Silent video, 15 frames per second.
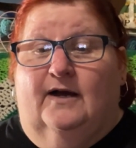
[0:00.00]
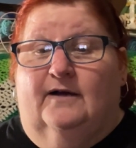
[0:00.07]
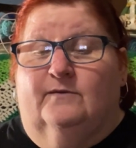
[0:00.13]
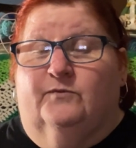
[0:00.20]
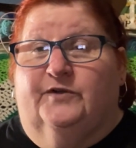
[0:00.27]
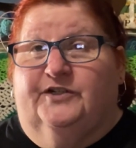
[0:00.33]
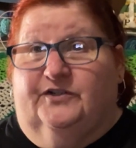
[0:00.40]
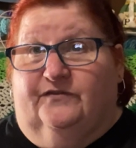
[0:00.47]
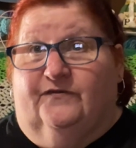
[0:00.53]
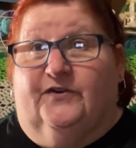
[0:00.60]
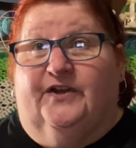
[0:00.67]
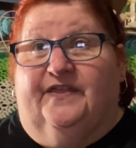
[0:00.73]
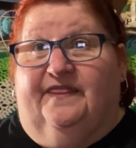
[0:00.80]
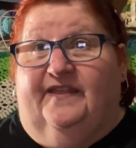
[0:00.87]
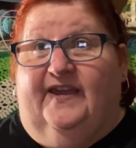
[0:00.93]
which is
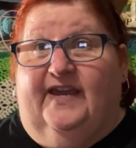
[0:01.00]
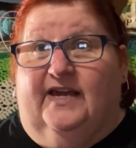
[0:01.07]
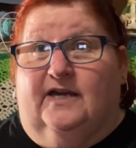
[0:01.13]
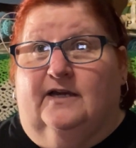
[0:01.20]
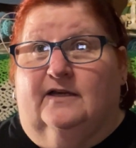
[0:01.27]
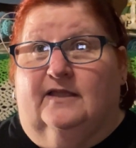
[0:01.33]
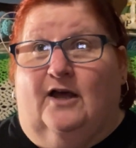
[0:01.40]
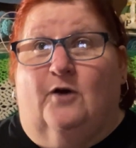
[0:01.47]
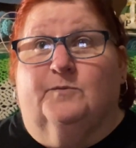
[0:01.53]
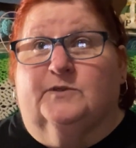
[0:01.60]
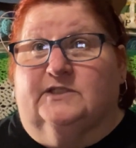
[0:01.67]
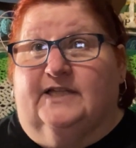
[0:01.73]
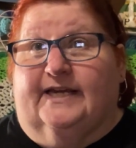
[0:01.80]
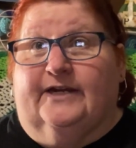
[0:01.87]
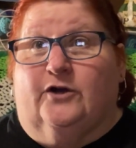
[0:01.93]
very thick,
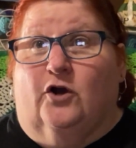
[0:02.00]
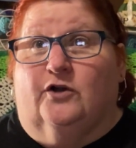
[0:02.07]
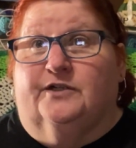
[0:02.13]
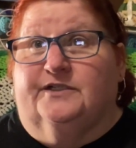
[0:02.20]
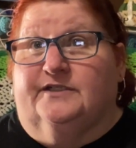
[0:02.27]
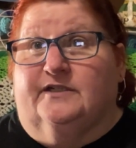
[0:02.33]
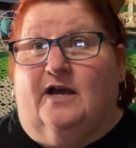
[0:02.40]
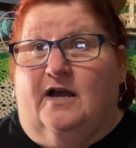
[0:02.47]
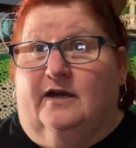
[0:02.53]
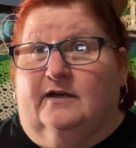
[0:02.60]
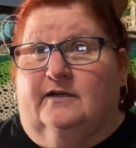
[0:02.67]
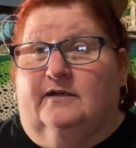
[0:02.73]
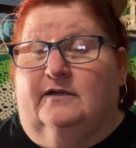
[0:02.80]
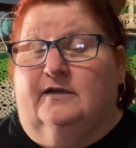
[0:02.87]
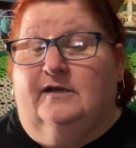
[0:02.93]
almost like cardstock,
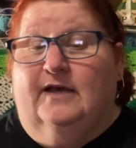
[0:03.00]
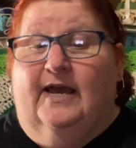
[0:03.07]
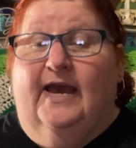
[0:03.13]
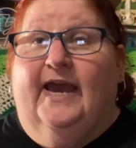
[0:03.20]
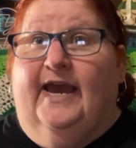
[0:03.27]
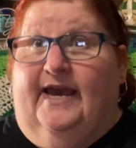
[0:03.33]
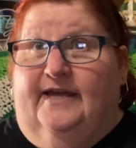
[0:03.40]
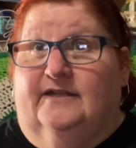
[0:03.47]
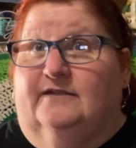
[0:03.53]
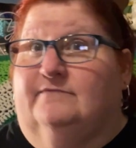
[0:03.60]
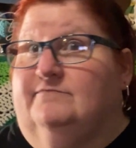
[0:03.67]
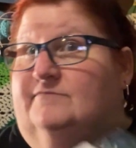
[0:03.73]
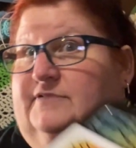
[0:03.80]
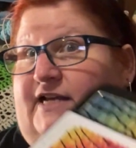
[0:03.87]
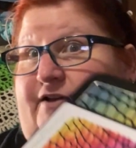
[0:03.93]
and
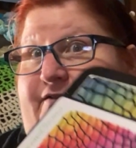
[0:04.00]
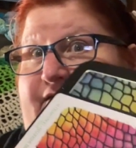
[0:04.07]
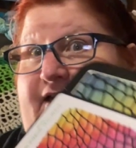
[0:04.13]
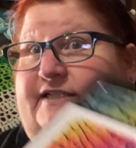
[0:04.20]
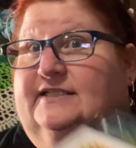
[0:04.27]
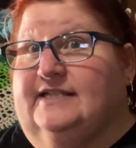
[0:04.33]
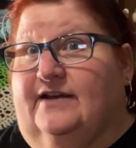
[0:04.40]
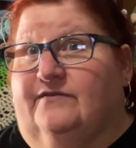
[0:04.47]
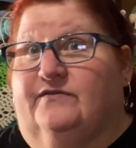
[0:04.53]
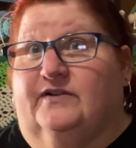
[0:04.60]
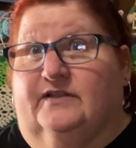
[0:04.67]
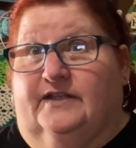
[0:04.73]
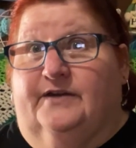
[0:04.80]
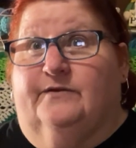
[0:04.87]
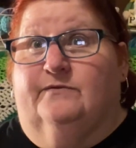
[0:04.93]
these
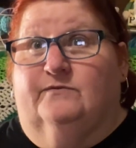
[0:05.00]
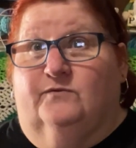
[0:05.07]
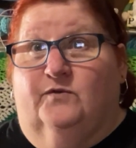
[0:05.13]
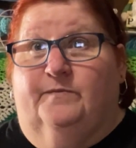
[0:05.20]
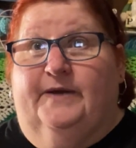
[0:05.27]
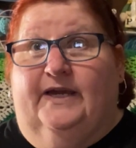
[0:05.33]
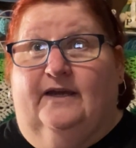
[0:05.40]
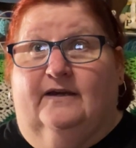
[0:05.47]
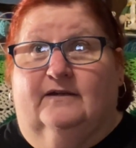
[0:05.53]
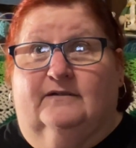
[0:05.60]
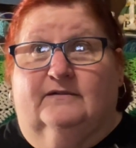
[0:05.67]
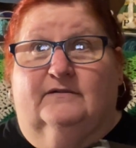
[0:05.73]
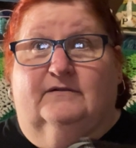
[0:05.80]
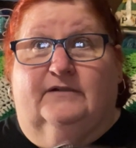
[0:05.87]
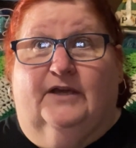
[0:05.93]
definitely will be
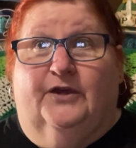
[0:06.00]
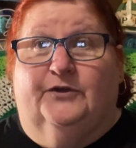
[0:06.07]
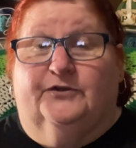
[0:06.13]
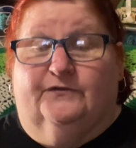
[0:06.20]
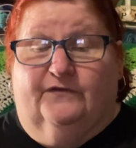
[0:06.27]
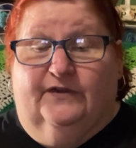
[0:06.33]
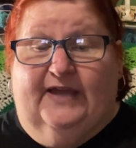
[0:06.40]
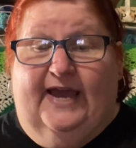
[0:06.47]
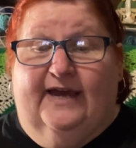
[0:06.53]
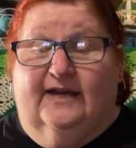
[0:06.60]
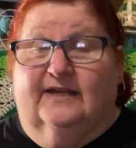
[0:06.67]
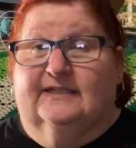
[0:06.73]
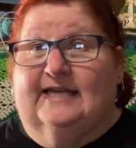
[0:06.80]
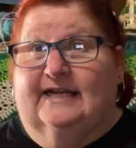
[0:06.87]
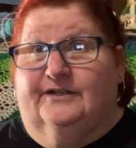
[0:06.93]
used for that,
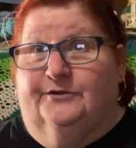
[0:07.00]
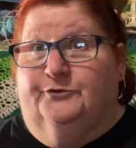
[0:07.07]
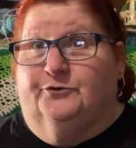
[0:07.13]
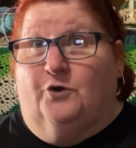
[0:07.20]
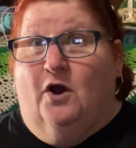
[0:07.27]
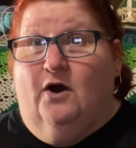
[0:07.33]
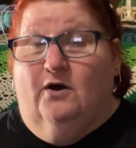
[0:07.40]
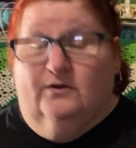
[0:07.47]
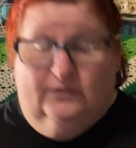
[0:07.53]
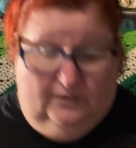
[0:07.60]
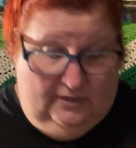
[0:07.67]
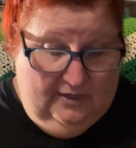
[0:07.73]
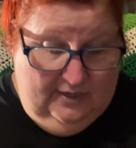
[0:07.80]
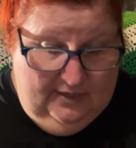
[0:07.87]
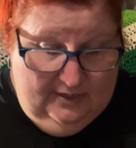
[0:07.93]
because I do draw,
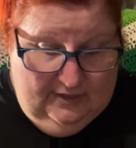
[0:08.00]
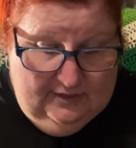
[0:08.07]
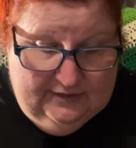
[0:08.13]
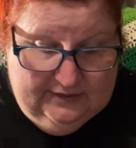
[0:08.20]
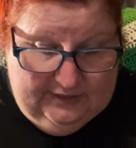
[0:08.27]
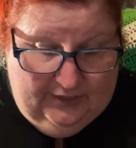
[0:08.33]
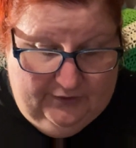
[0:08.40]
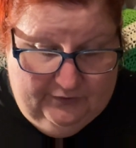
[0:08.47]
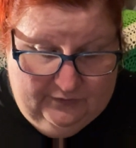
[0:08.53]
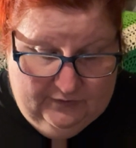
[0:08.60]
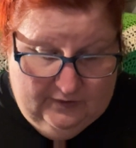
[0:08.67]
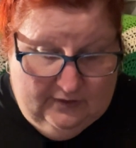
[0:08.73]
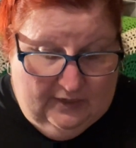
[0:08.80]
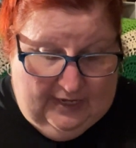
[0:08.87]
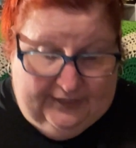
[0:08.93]
so
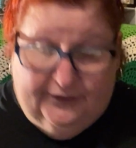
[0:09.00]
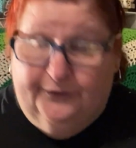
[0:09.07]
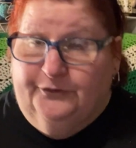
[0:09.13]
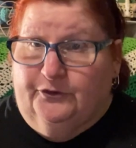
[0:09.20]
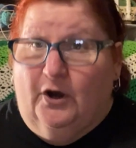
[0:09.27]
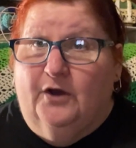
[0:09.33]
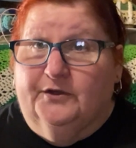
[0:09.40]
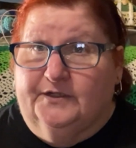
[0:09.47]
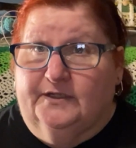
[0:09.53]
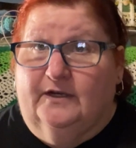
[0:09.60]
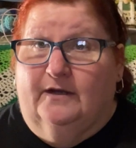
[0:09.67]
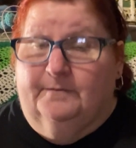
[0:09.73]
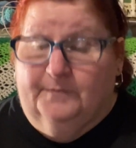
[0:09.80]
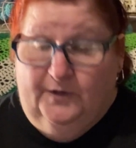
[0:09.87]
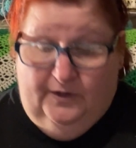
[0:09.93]
I do draw
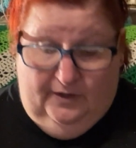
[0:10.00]
some.